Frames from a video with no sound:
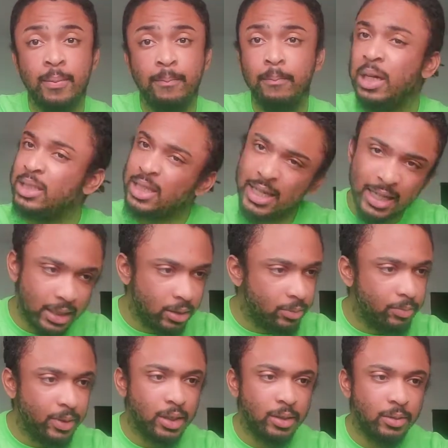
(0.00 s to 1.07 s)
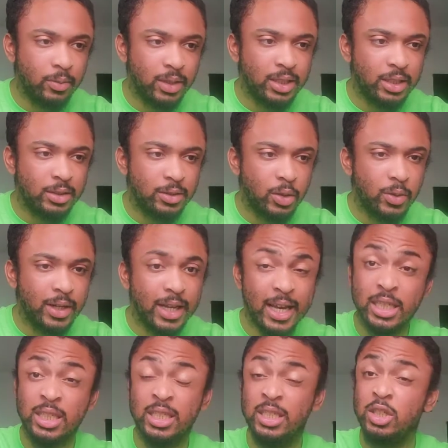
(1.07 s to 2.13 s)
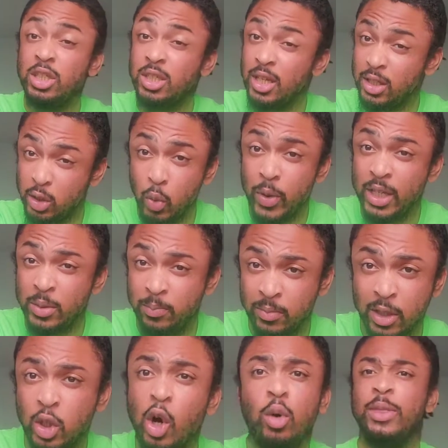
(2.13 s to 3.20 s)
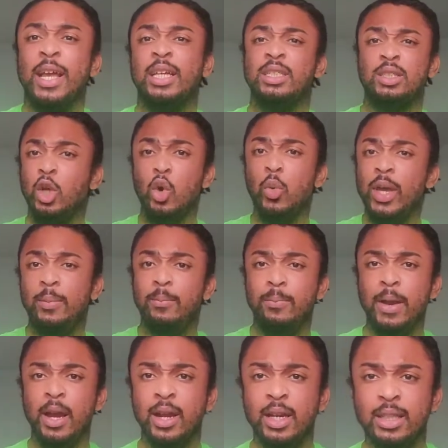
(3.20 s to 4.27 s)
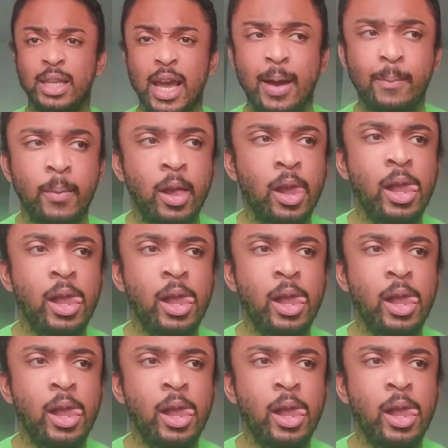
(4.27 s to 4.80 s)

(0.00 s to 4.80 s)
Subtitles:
Wasn't suiting the itch. This is in 2 weeks. This whole thing is a 2-week period of time.